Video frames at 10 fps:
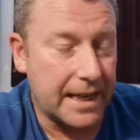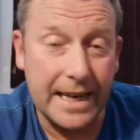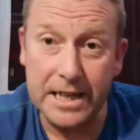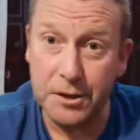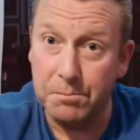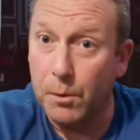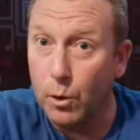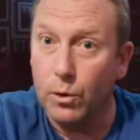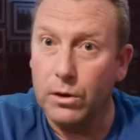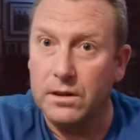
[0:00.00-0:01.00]
it is
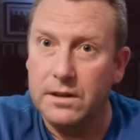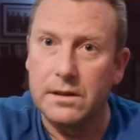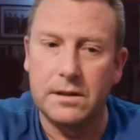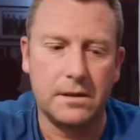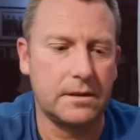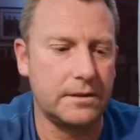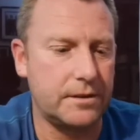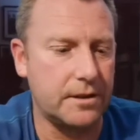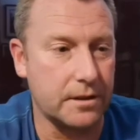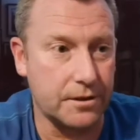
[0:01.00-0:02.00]
more
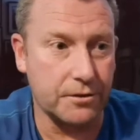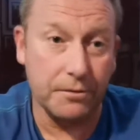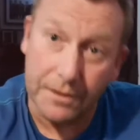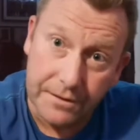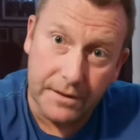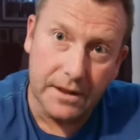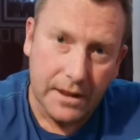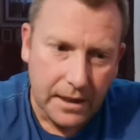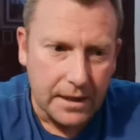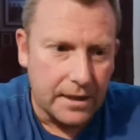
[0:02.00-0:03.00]
to the sort of
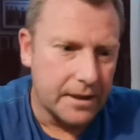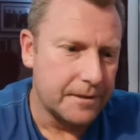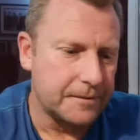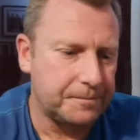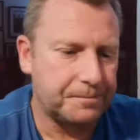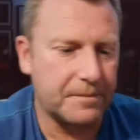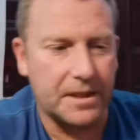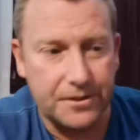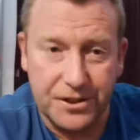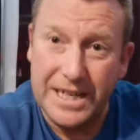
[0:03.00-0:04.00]

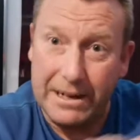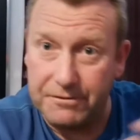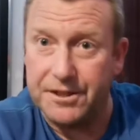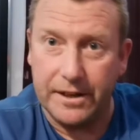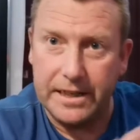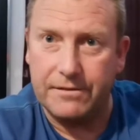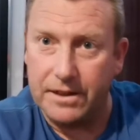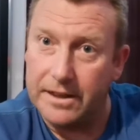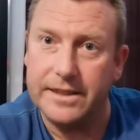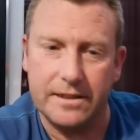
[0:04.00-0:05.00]
stout side, if
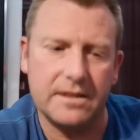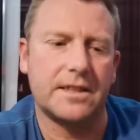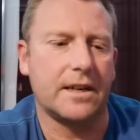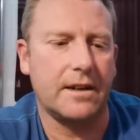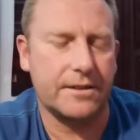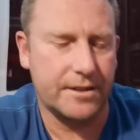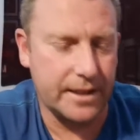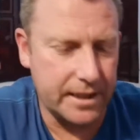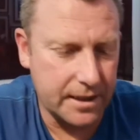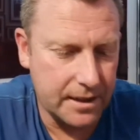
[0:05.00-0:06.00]
you like, to the dark
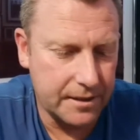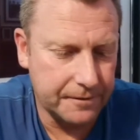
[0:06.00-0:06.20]
side.